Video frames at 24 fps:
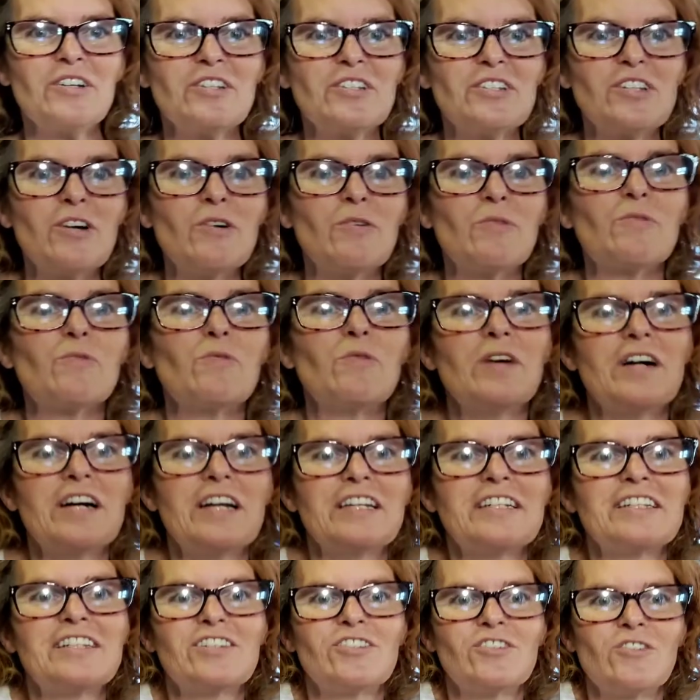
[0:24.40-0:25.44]
So we're
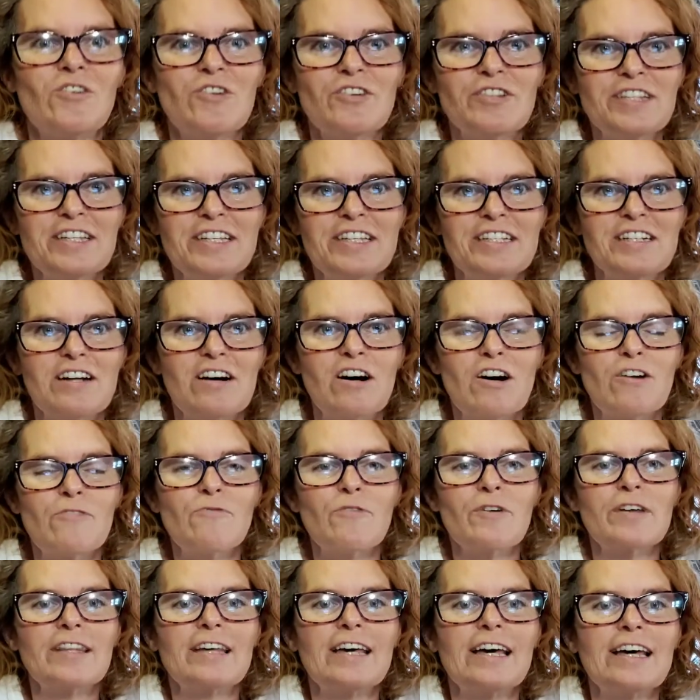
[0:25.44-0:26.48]
going to start this
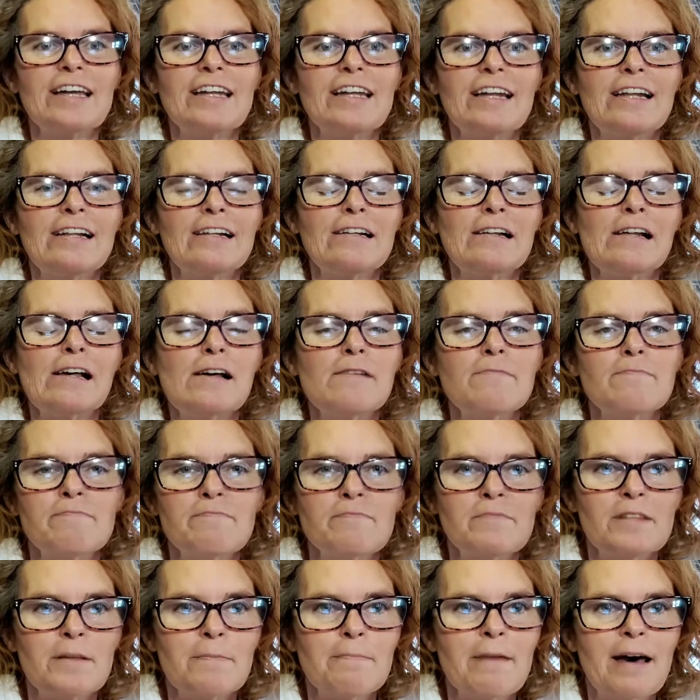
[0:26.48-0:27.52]
off with getting
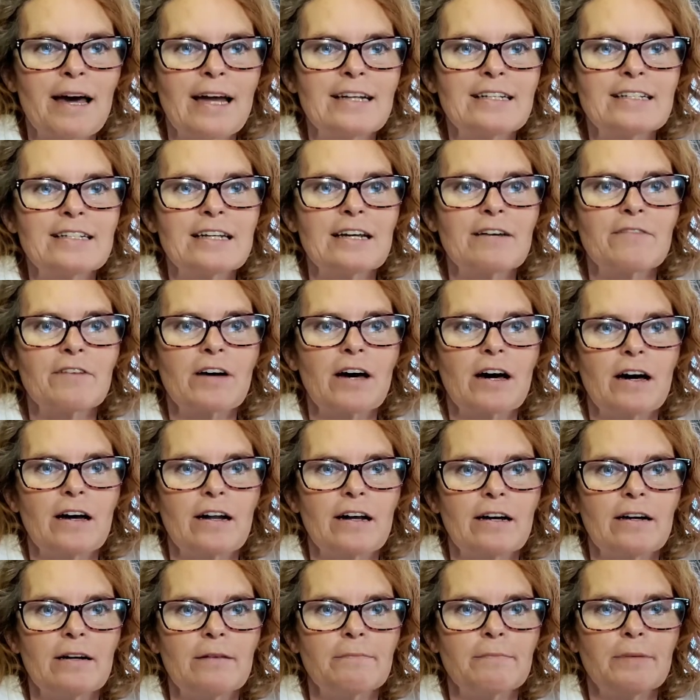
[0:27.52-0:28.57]
the main stuff cut
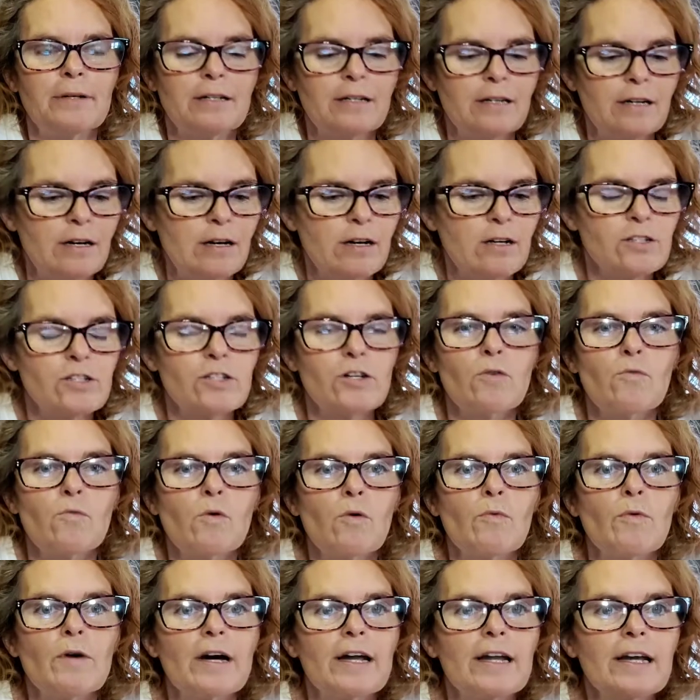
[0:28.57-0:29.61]
up. So
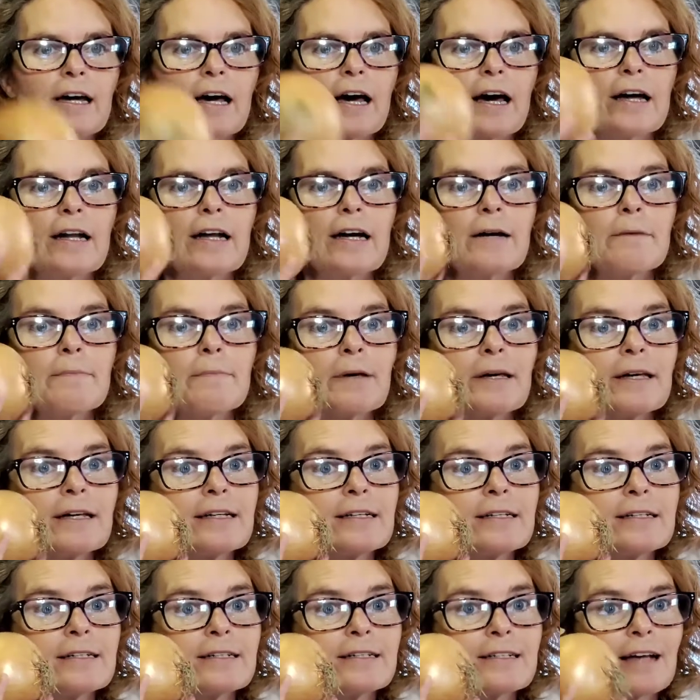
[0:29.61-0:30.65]
what we're going to cut up
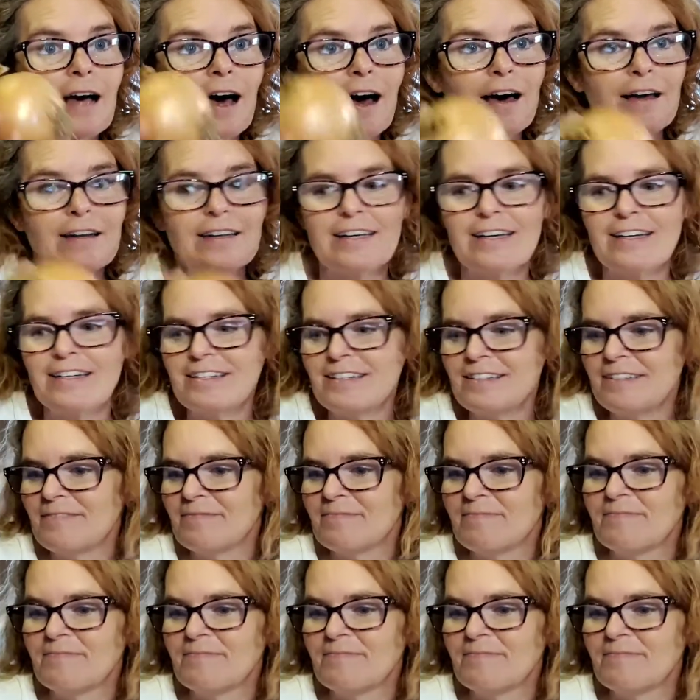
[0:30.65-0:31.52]
is onion,